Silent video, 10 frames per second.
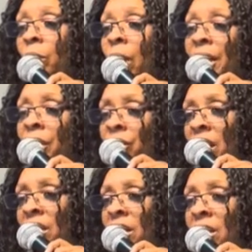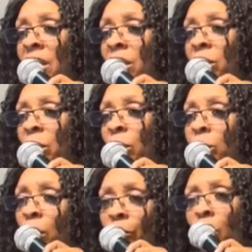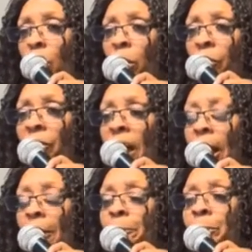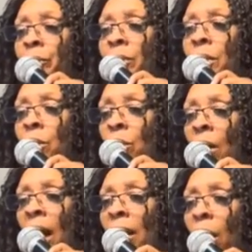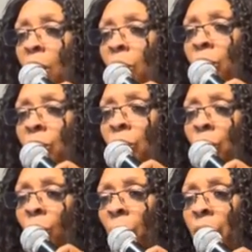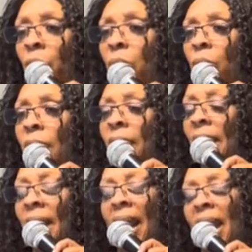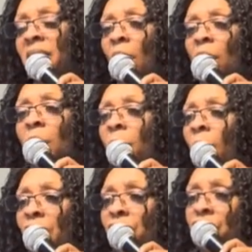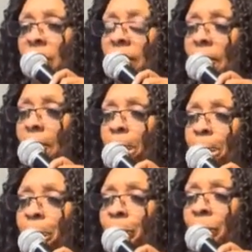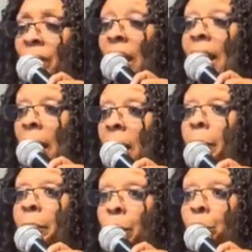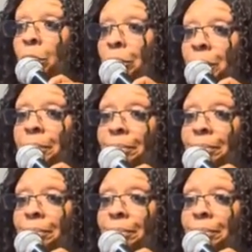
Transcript: do I need jeans and a t-shirt or is it a formal affair? You know, how long, you know, what we doing? He didn't ask all them questions. He got up and moved.